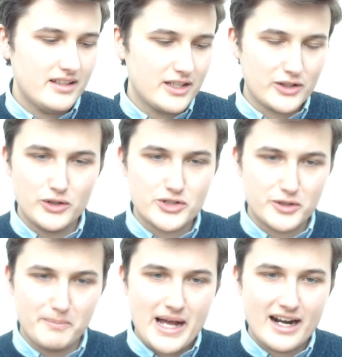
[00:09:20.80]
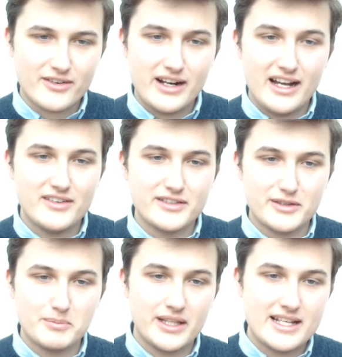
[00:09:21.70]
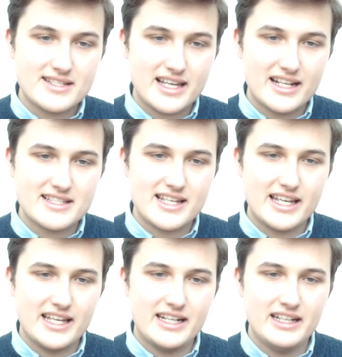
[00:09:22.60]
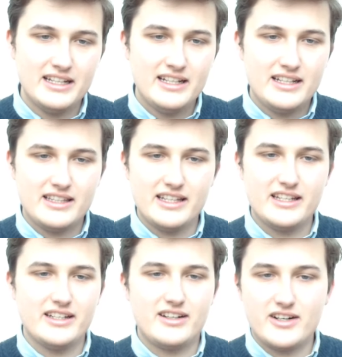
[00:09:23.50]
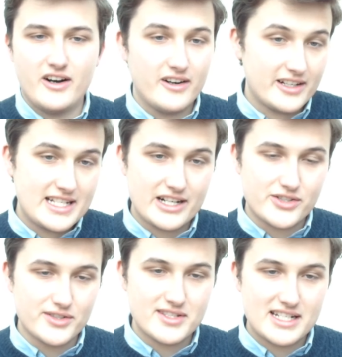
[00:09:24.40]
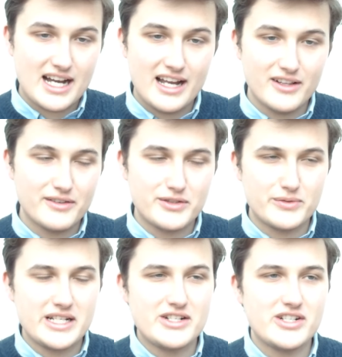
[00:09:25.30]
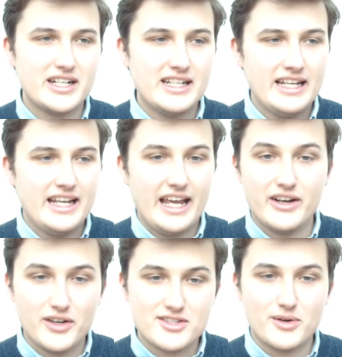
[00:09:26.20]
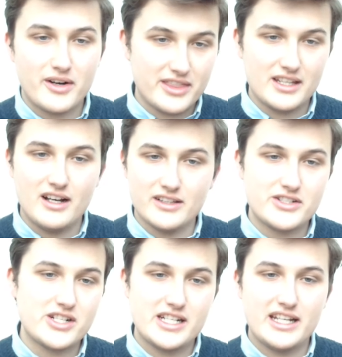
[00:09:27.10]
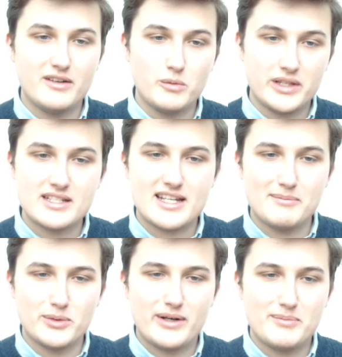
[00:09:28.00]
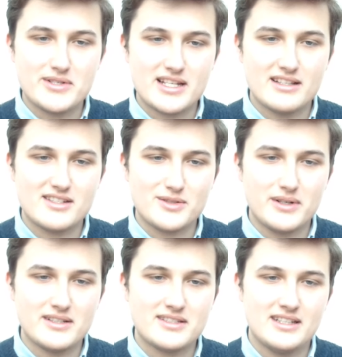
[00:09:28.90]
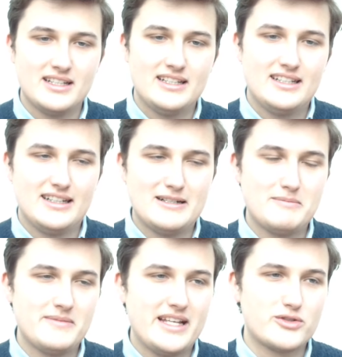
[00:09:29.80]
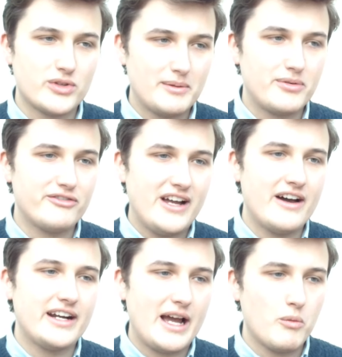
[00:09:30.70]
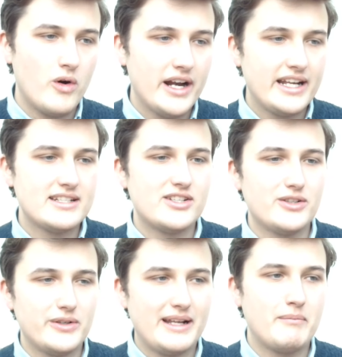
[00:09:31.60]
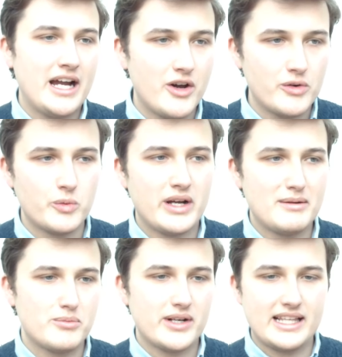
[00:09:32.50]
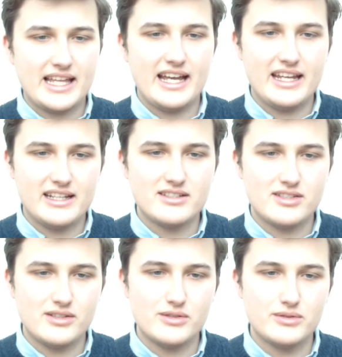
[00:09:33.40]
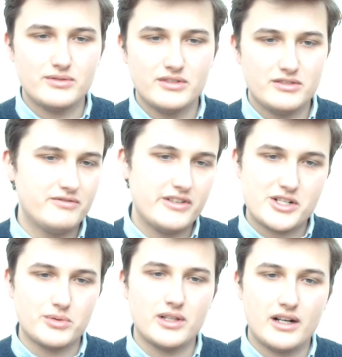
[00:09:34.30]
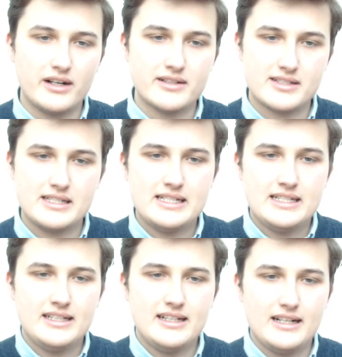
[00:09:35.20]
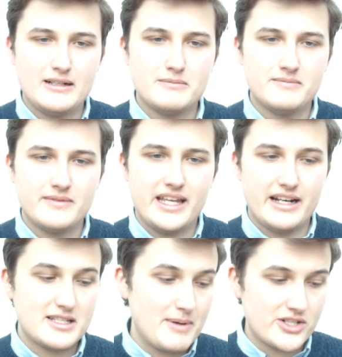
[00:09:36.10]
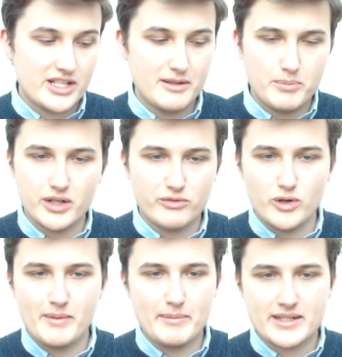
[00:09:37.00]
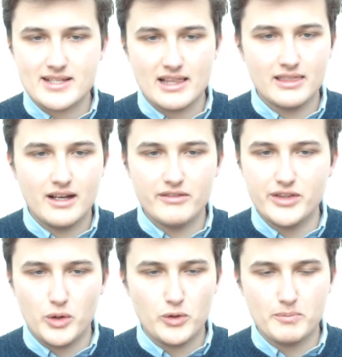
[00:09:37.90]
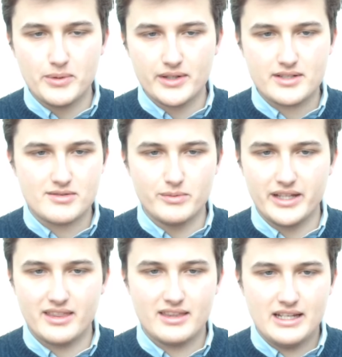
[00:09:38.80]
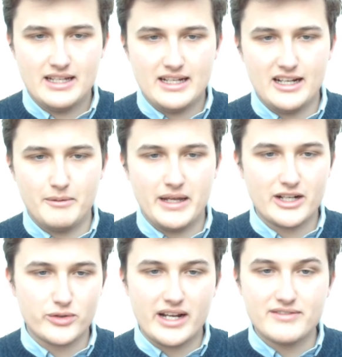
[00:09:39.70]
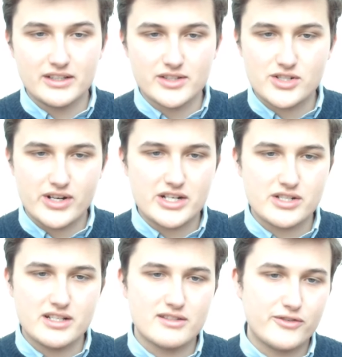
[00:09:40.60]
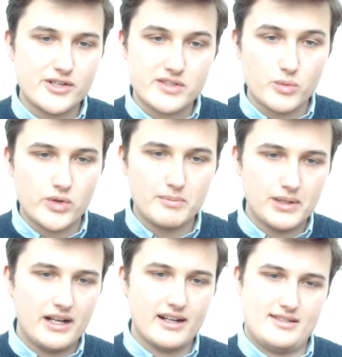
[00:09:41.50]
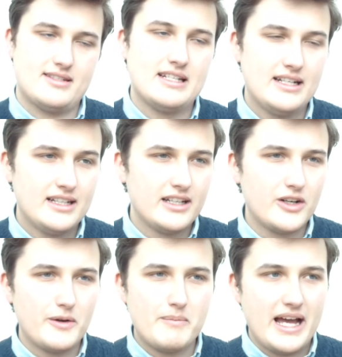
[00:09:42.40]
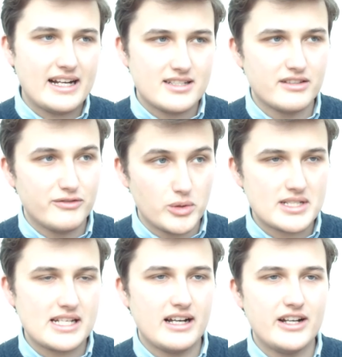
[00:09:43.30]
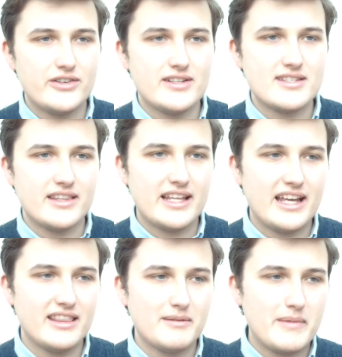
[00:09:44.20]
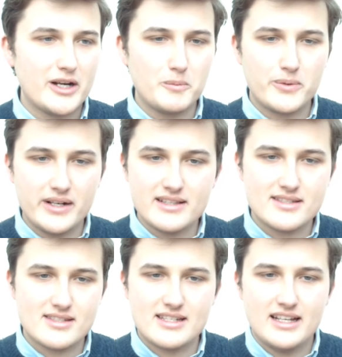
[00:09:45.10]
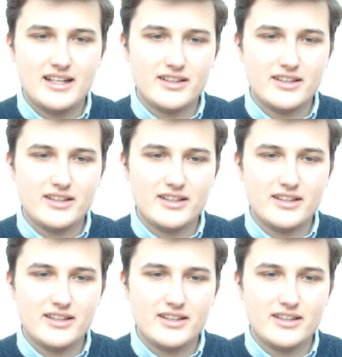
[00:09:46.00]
the cultural background of the place that it's in, the our architectural style of the region, and also our theology and what the temple represents to us. Um, it's really profound, and I wanted to, in my own way, bring that into visual art, um, and especially in the book format because I love the old books with um, engraved illustrations. First, the wood blocks going back to the 1400s, and then the metal prints